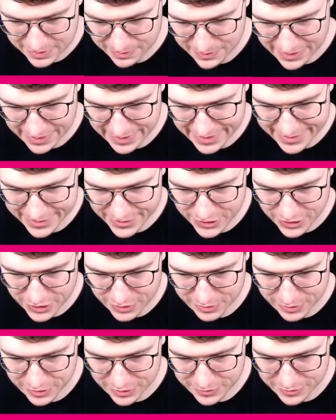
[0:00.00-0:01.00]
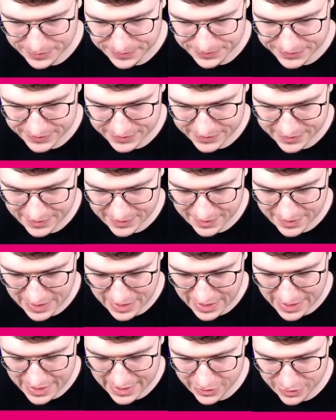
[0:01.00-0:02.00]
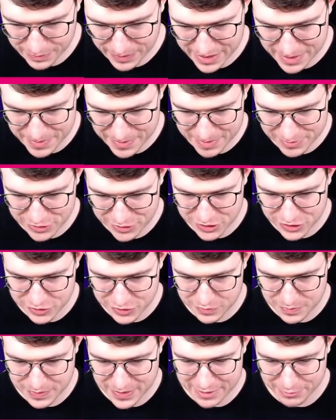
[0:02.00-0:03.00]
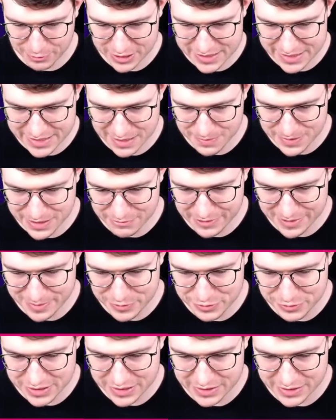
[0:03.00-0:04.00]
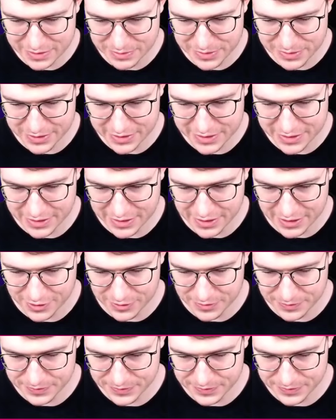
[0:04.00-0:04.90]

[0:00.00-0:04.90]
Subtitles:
But I don't know, bro. I don't know. Maybe I'm just too bad. What is happening when I'm using the ability now?